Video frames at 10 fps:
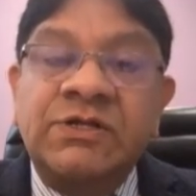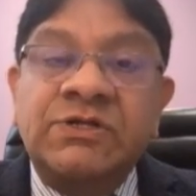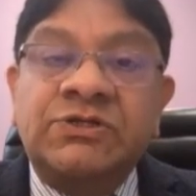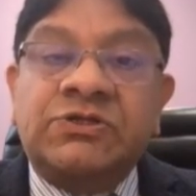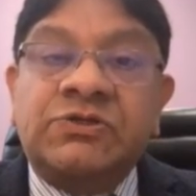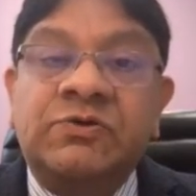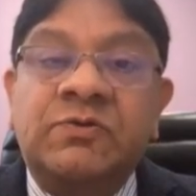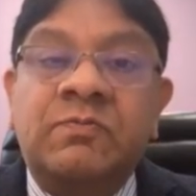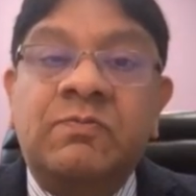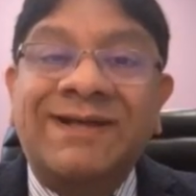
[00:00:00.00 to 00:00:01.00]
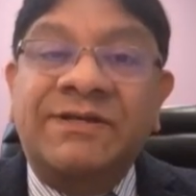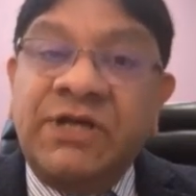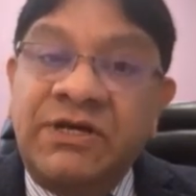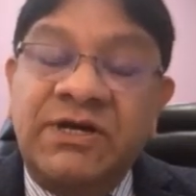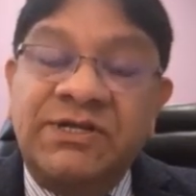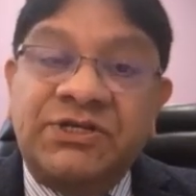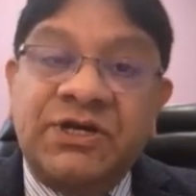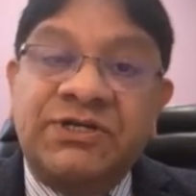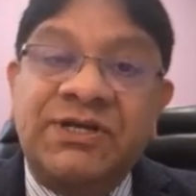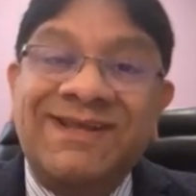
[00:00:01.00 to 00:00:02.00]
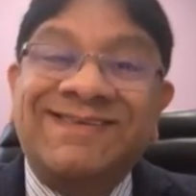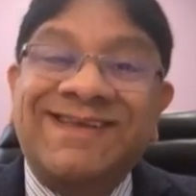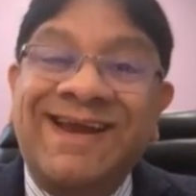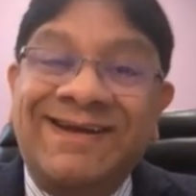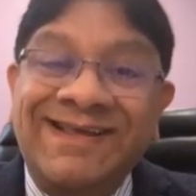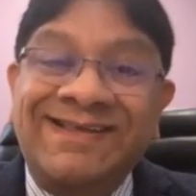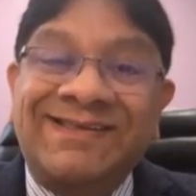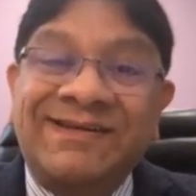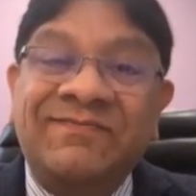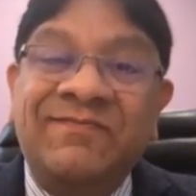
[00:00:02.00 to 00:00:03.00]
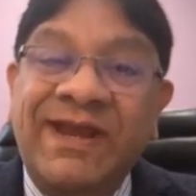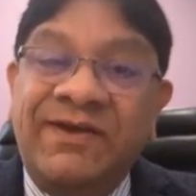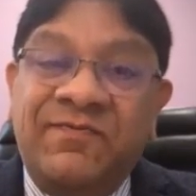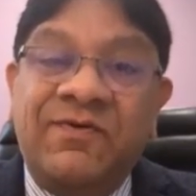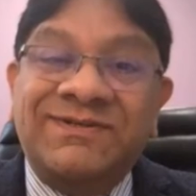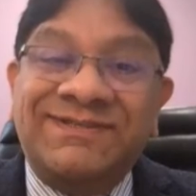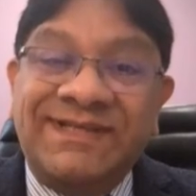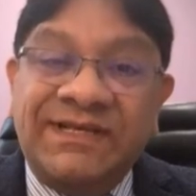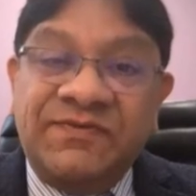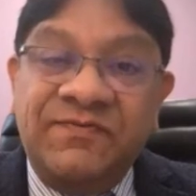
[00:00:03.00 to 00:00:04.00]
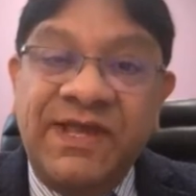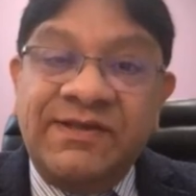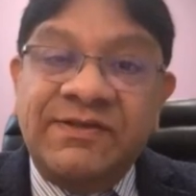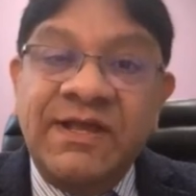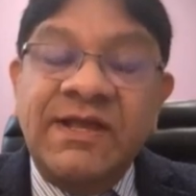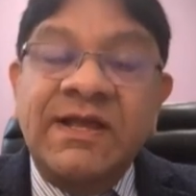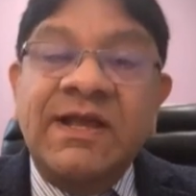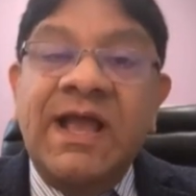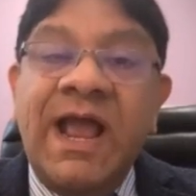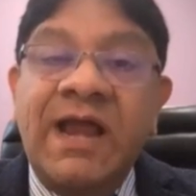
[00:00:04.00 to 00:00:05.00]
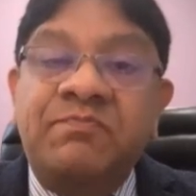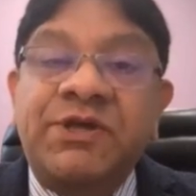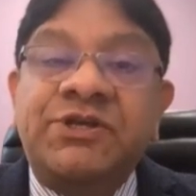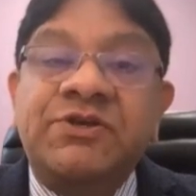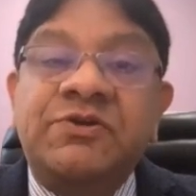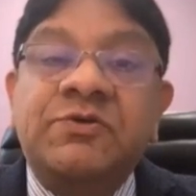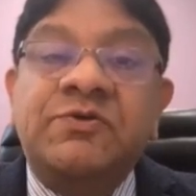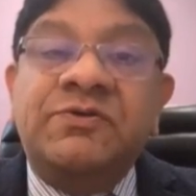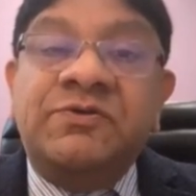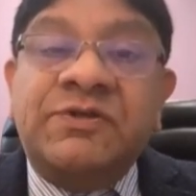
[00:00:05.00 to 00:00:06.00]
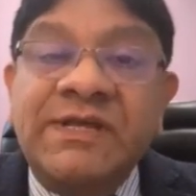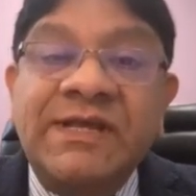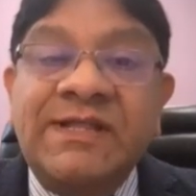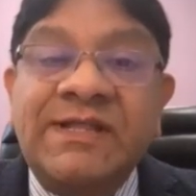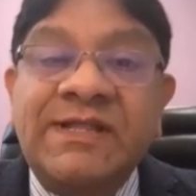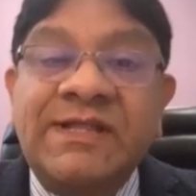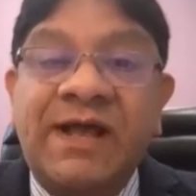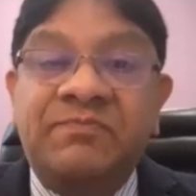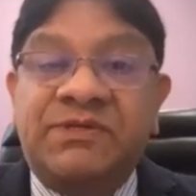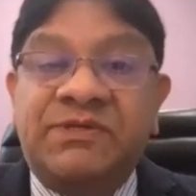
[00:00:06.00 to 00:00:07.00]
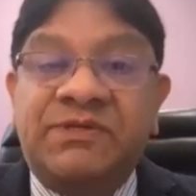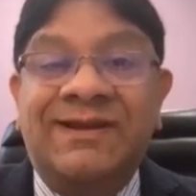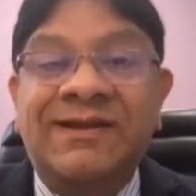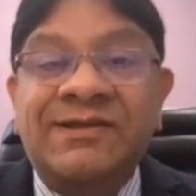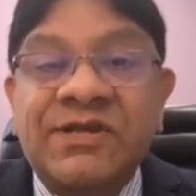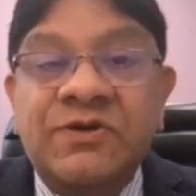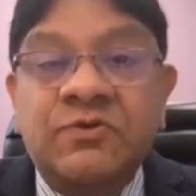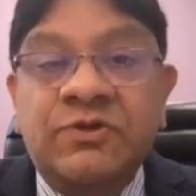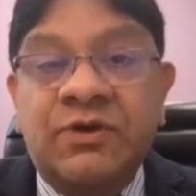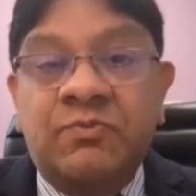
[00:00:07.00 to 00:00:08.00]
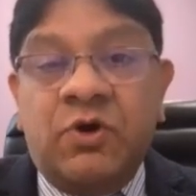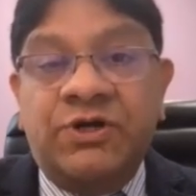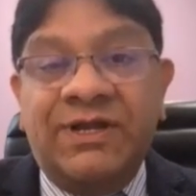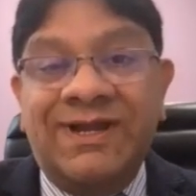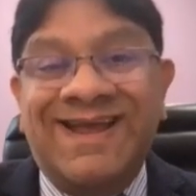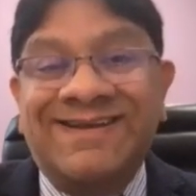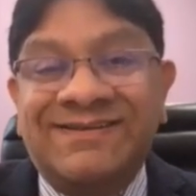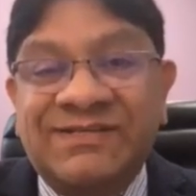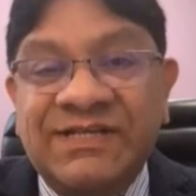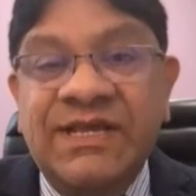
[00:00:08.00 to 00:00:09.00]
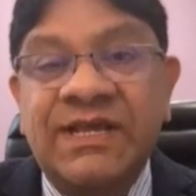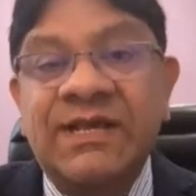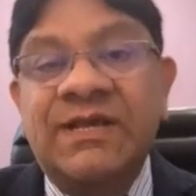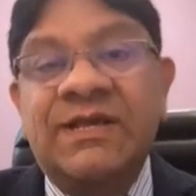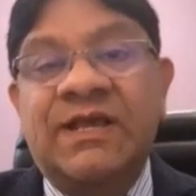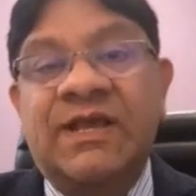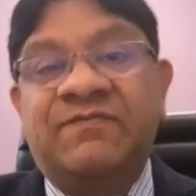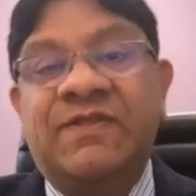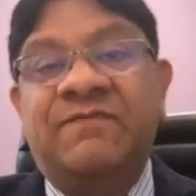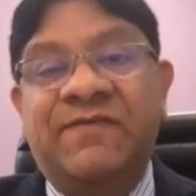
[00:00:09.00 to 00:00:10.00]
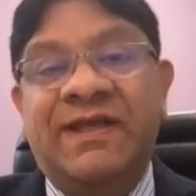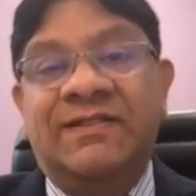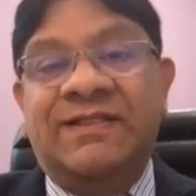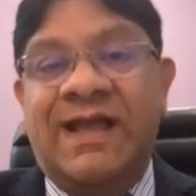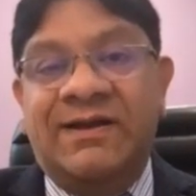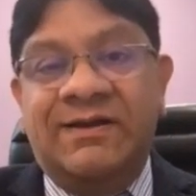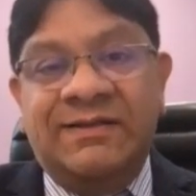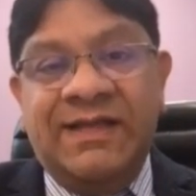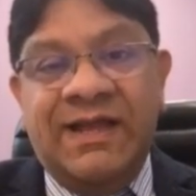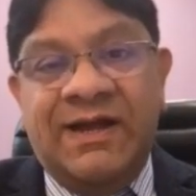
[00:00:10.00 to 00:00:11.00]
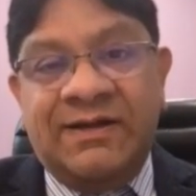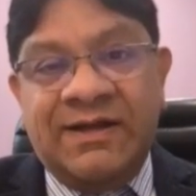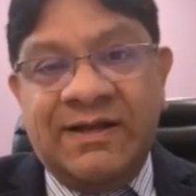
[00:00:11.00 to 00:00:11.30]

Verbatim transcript: So my general instruction is at least wait for 6 weeks, and patients should see themselves, listen to their body, and see if they feel that they are